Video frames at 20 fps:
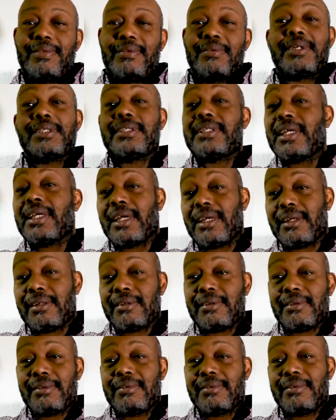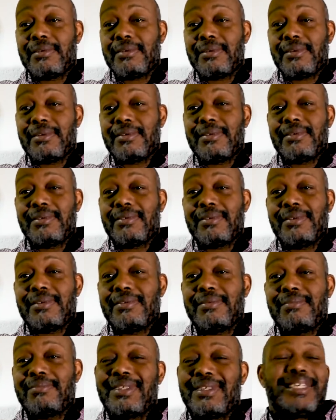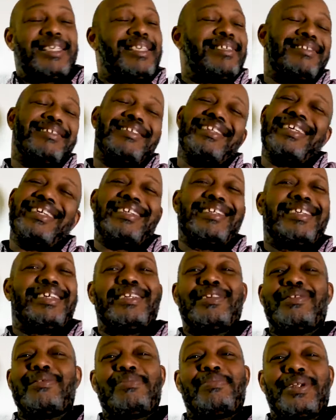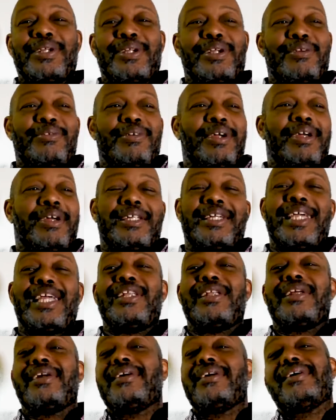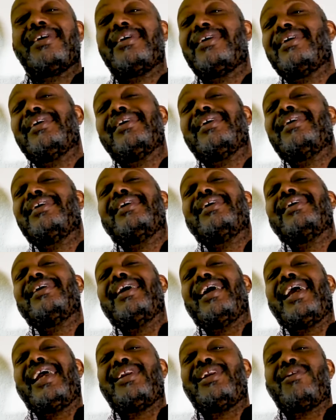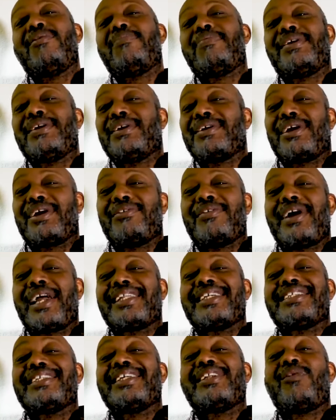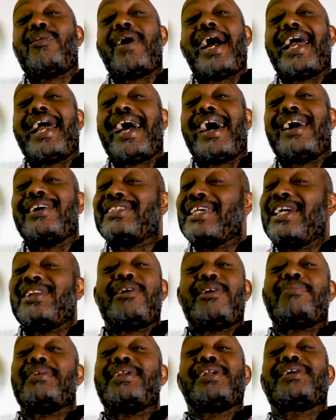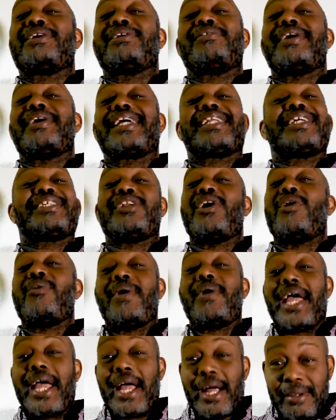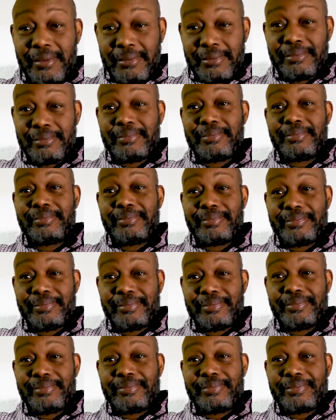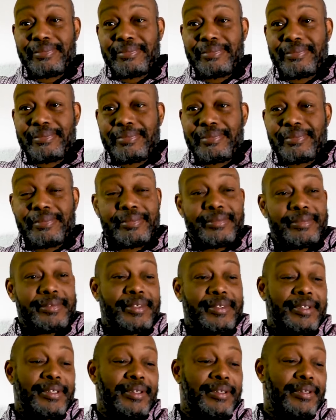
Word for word: What's that? Political correctness. Man, ain't no political correctness. People have feelings. Ain't no political correctness in the White House. Ain't no political correctness nowhere. You called